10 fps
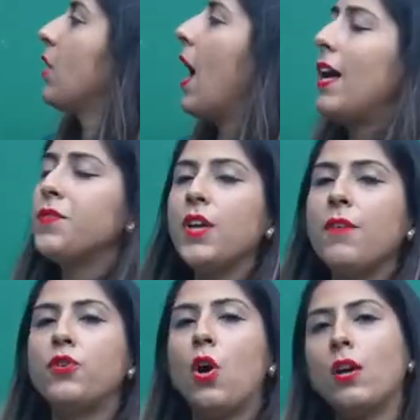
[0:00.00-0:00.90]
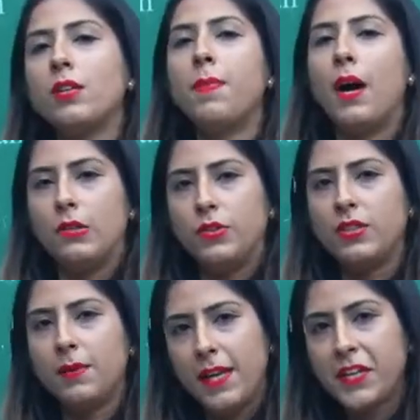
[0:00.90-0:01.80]
As we have talked about in
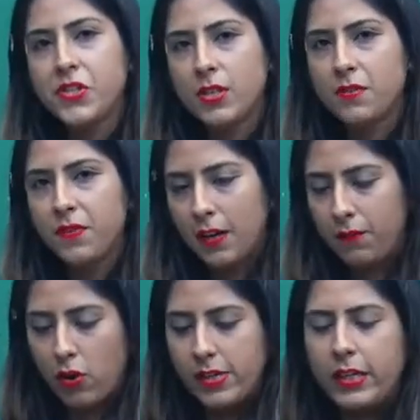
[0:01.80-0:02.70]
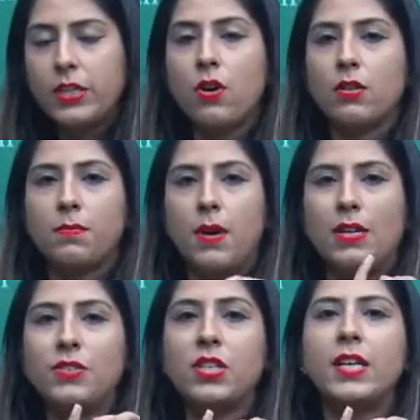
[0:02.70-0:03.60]
the lectures, we have already talked
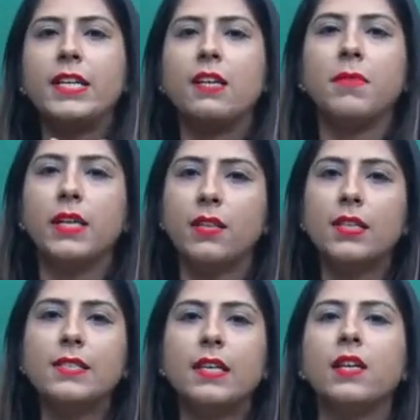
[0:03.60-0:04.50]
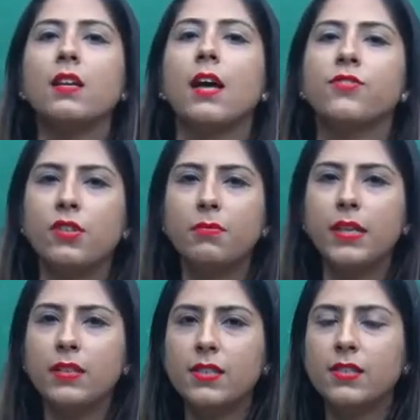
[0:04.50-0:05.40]
about certain methods, certain natural
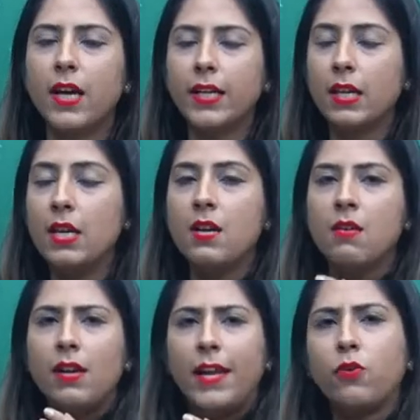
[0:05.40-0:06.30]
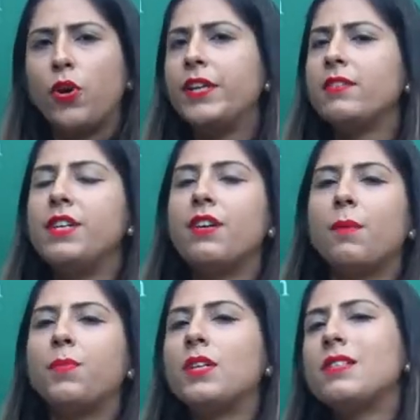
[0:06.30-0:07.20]
methods, right? Like coitus
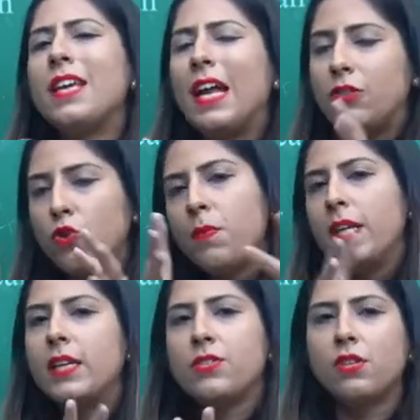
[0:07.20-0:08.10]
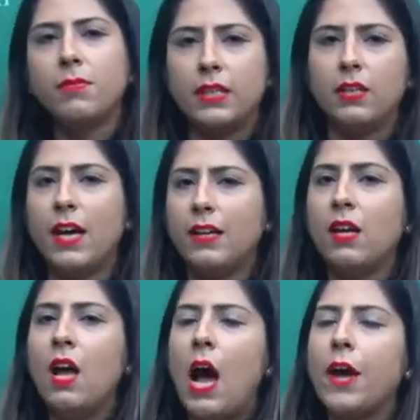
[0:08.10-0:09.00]
interruptus, there are so many natural methods that
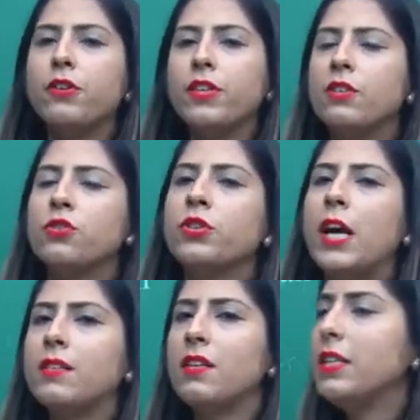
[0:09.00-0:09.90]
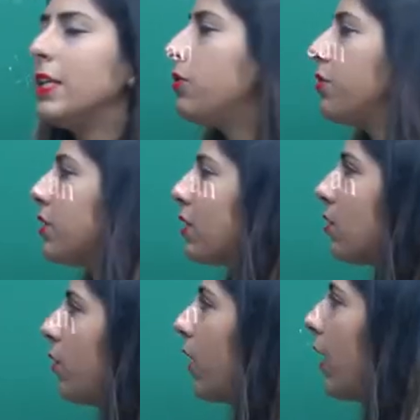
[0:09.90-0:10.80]
I don't think so that is a need to discuss over